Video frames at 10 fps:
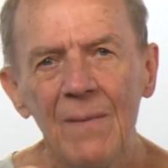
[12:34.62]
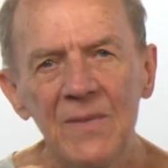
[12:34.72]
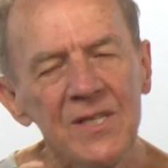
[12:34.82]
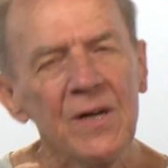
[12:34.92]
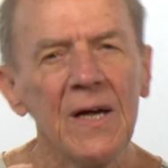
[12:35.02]

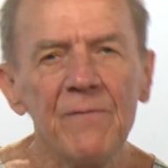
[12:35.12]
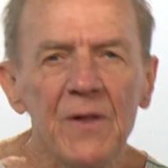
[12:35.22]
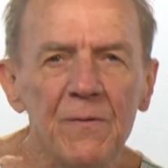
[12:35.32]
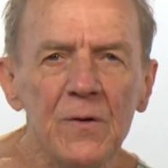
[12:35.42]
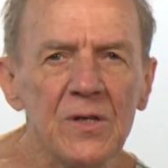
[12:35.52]
And for
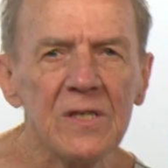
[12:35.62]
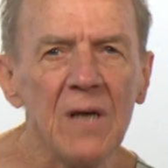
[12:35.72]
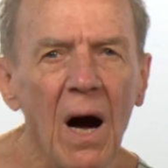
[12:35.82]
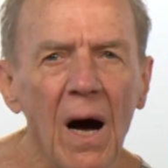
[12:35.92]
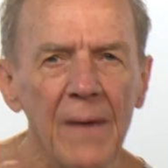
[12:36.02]
the first
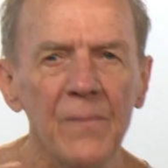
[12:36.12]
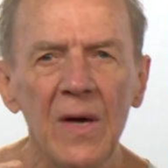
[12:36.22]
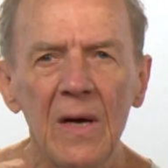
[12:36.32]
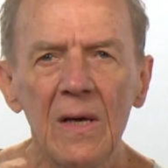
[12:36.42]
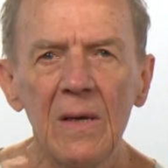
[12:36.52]
time,
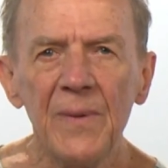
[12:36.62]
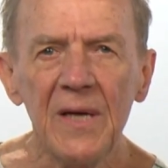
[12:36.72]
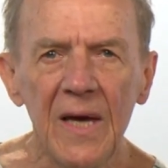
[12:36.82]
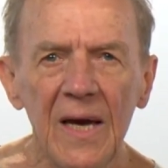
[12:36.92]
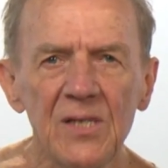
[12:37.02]
he
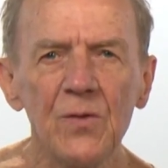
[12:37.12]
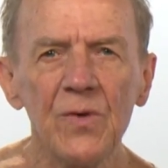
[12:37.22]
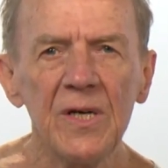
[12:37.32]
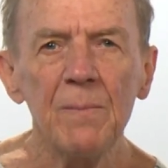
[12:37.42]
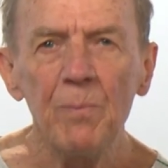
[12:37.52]
began to
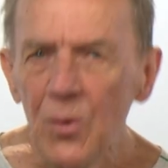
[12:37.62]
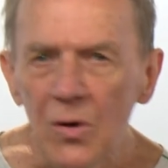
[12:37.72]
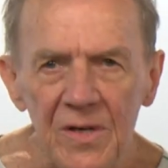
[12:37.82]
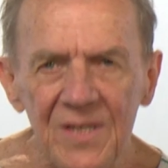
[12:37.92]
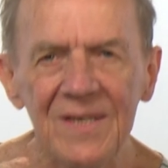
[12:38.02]
read
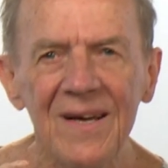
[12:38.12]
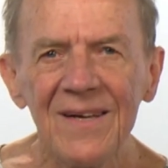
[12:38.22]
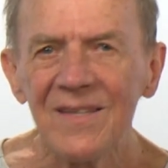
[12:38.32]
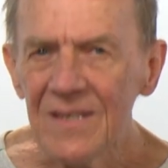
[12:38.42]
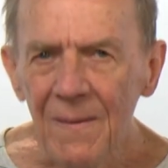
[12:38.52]
books,
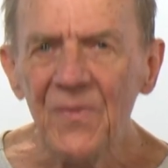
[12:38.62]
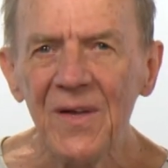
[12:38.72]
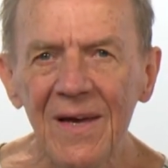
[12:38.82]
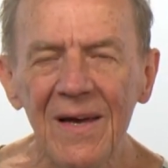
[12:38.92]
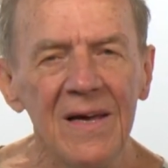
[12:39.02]

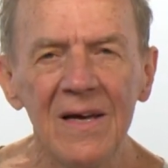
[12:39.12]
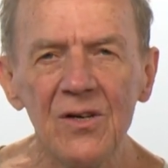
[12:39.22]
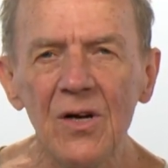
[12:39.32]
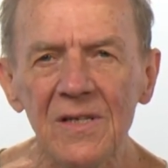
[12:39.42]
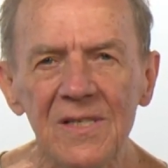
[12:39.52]
something he had
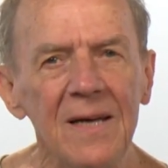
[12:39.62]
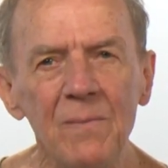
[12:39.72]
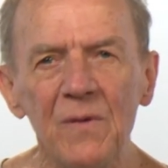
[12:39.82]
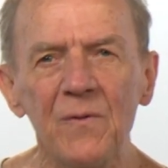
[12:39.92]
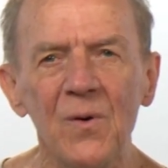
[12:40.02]
not done
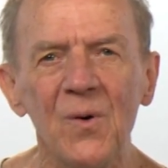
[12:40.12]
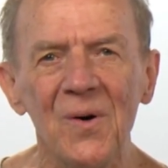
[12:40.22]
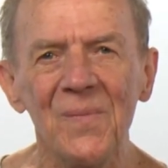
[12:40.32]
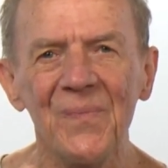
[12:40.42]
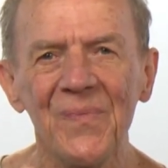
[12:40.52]

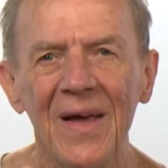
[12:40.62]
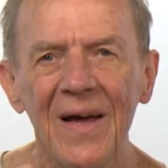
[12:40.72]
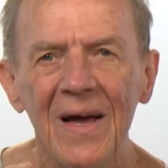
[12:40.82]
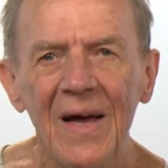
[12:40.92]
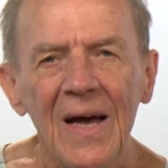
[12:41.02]
before.
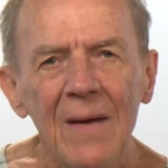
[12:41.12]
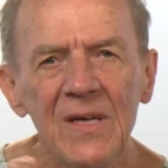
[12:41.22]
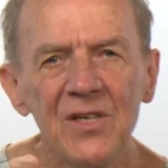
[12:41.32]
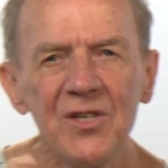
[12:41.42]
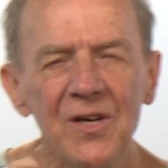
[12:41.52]

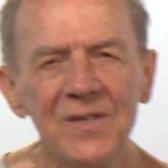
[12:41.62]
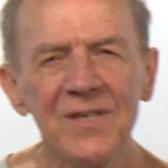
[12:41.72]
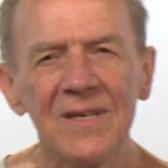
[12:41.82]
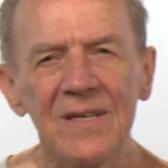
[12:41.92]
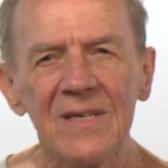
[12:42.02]
It shows
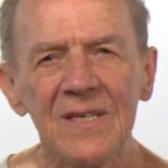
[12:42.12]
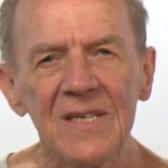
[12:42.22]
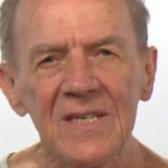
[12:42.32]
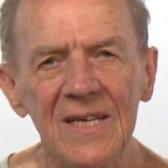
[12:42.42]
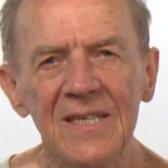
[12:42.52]
that
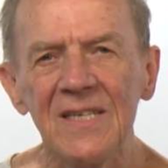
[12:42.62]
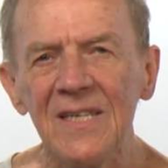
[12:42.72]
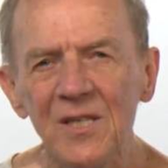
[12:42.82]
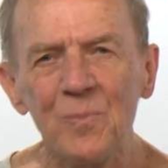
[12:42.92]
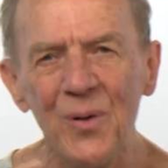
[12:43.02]
success
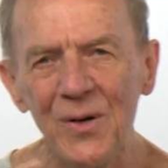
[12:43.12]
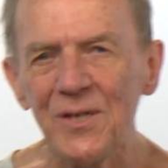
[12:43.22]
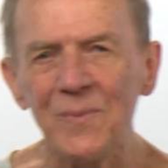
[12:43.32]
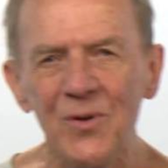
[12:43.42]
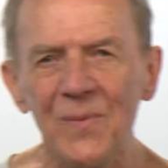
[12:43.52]
is
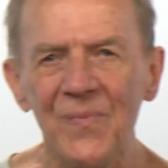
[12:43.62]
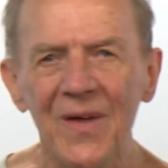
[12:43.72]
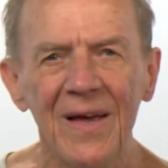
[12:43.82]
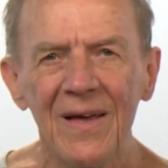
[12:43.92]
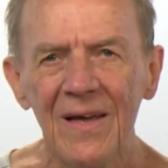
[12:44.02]
possible,
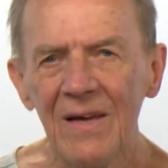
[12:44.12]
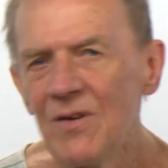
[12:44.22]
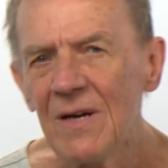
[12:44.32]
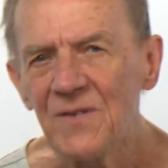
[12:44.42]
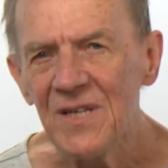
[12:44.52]

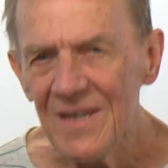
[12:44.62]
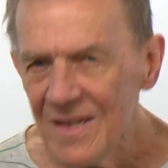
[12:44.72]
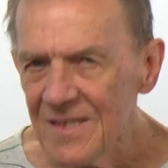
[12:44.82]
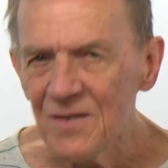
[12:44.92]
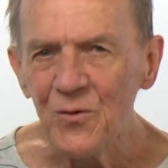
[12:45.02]
even after
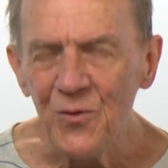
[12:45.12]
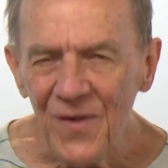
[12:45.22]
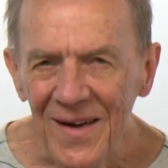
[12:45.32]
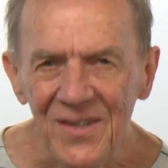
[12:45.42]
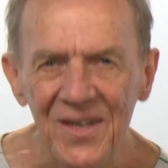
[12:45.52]
years of
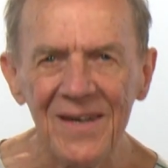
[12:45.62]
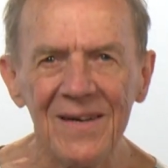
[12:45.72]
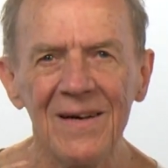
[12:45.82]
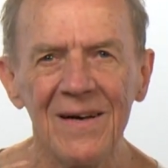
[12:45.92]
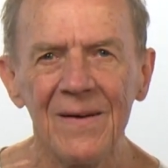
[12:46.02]
failure.
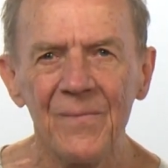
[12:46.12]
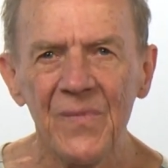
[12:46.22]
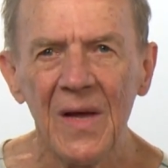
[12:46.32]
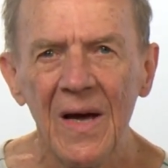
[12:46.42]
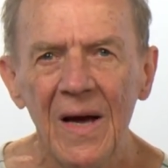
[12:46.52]

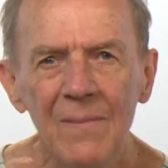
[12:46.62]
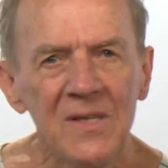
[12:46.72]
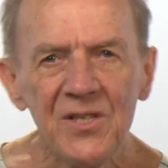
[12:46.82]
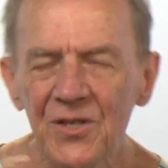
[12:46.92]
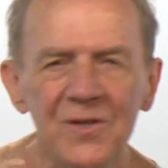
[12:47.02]

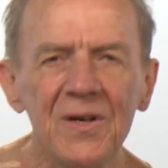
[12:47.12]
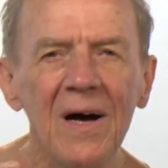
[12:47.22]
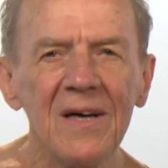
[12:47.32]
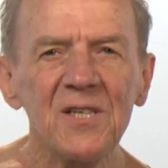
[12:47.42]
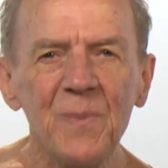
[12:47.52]
Soon
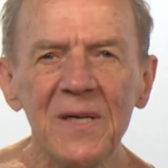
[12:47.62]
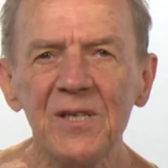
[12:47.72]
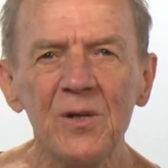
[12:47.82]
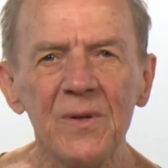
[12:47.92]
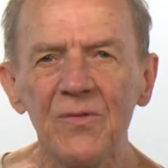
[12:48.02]
I expect
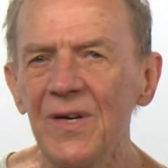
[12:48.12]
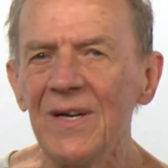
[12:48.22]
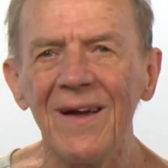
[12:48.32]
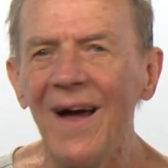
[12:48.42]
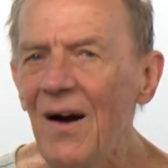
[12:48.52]
he'll be
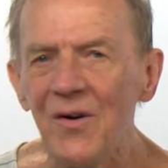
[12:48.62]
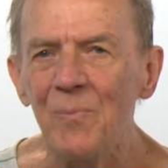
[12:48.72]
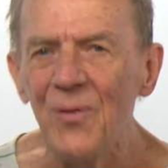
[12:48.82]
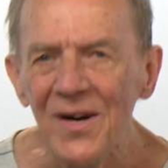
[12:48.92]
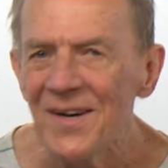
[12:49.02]
reading Harry
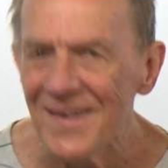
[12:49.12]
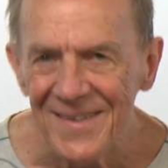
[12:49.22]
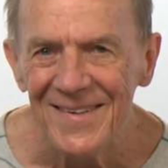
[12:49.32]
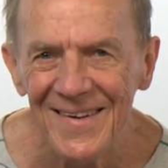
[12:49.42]
Potter.